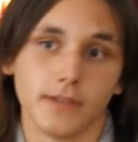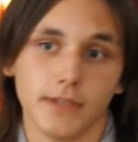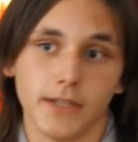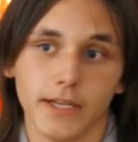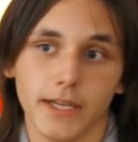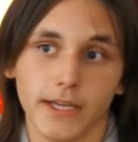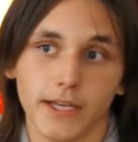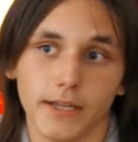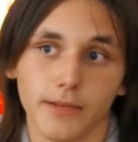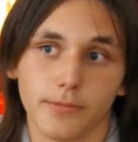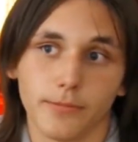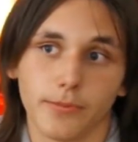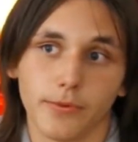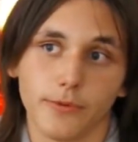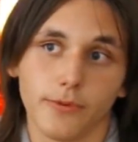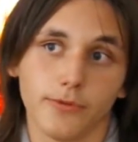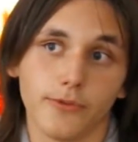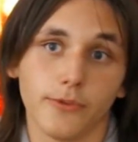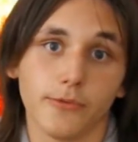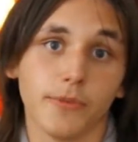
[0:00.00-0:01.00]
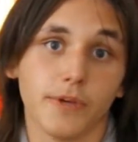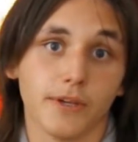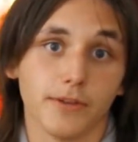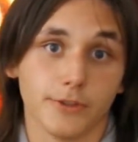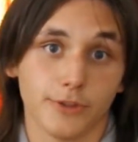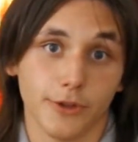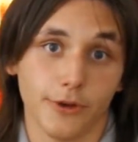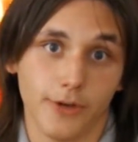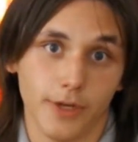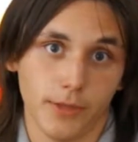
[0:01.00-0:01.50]
It proved to be a
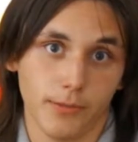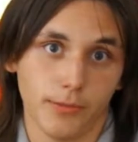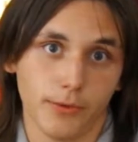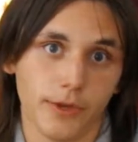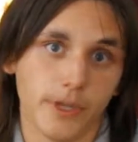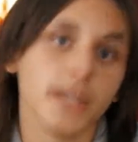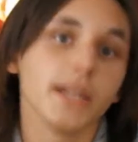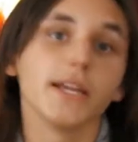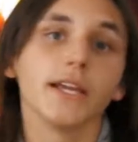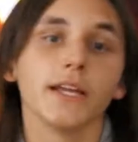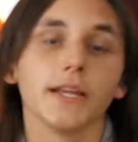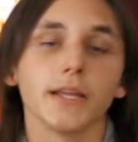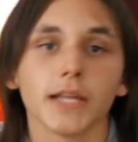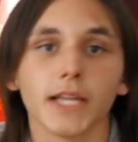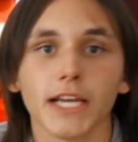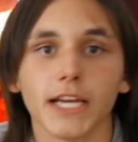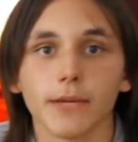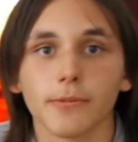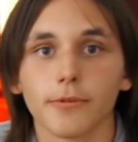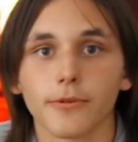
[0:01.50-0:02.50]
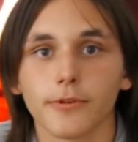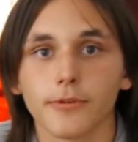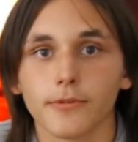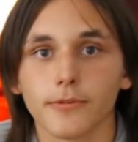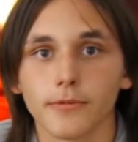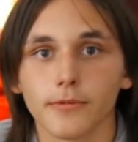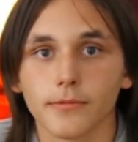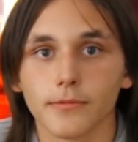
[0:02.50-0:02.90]
turning point in labor